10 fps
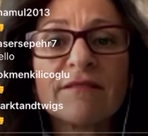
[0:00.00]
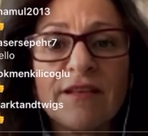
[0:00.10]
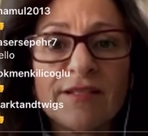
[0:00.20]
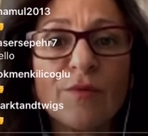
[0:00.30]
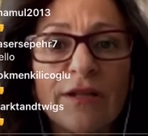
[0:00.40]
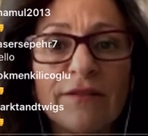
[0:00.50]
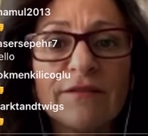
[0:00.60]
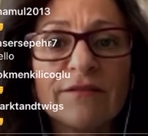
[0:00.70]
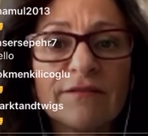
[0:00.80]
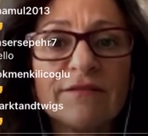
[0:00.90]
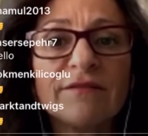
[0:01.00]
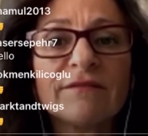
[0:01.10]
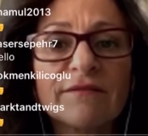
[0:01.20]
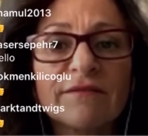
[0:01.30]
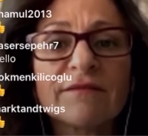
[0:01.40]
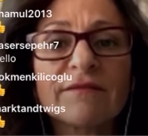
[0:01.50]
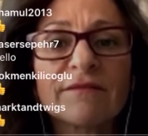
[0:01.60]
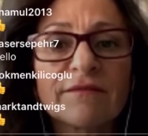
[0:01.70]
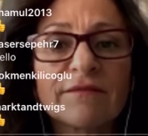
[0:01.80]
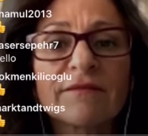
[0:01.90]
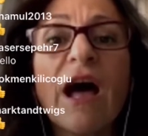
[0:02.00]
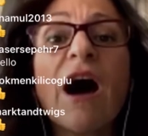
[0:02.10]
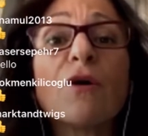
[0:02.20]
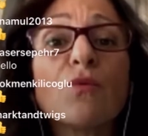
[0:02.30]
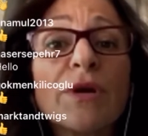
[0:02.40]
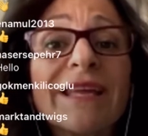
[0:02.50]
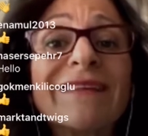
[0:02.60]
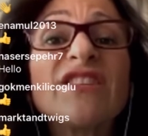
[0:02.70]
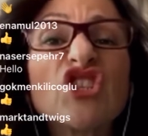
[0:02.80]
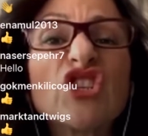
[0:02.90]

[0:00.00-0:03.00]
as well. How we can